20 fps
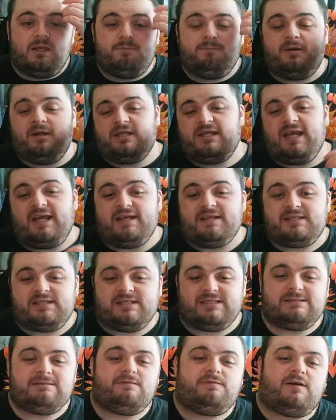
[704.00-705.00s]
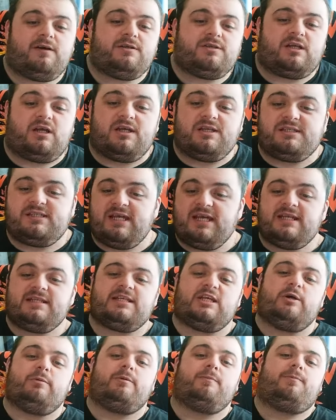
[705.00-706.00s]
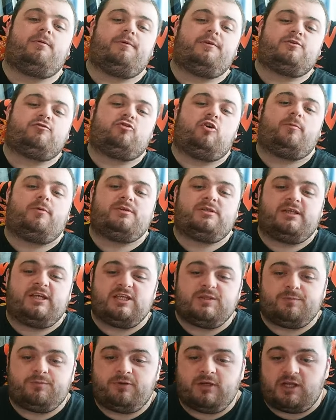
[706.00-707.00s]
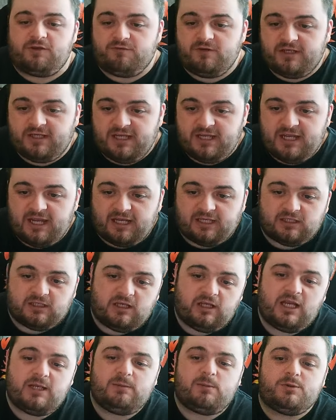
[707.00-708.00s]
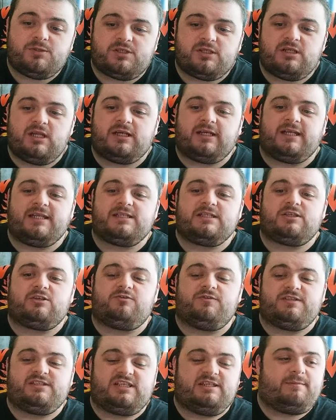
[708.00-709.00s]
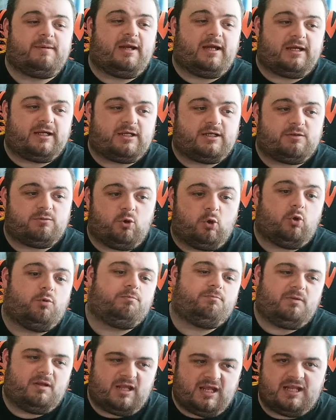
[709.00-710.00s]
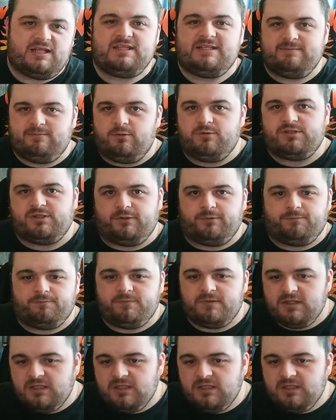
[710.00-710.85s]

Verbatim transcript: But yeah, so the semifinals are set. It'll be Boris Krovos against Pretty Ricky and Clay Wilson against Grizzly Mac, or Anthony Musso.